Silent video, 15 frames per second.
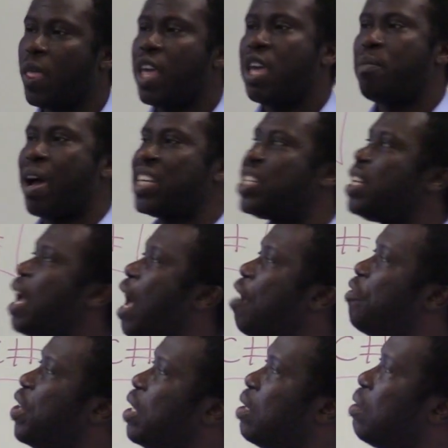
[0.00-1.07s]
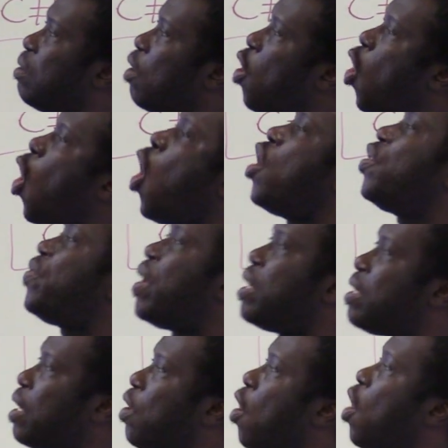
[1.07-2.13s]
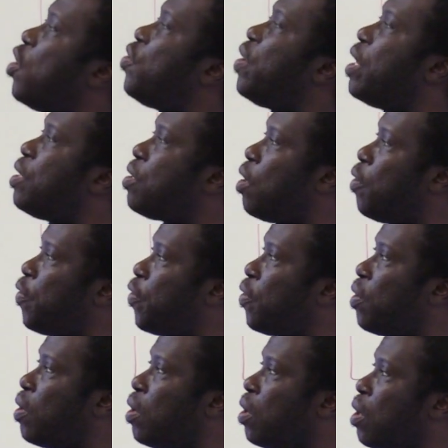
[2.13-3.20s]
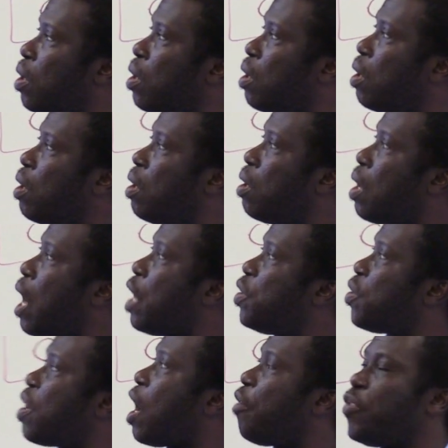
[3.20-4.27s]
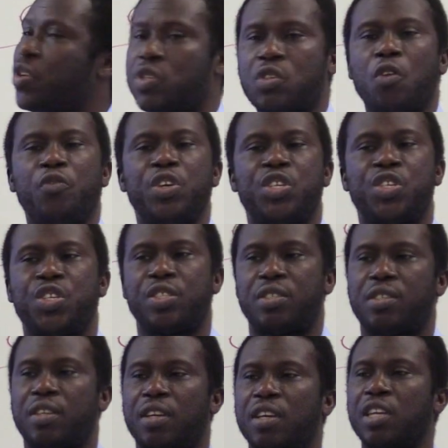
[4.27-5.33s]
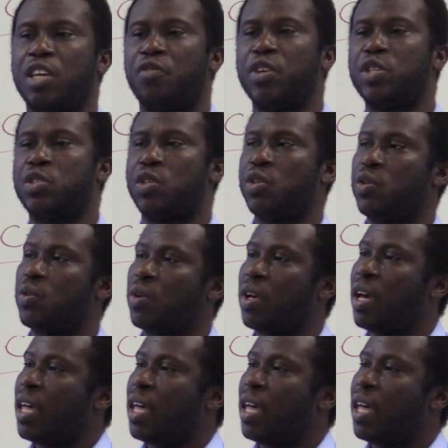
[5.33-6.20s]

Imagine having hundreds and hundreds of hydrographic survey sheets given to you.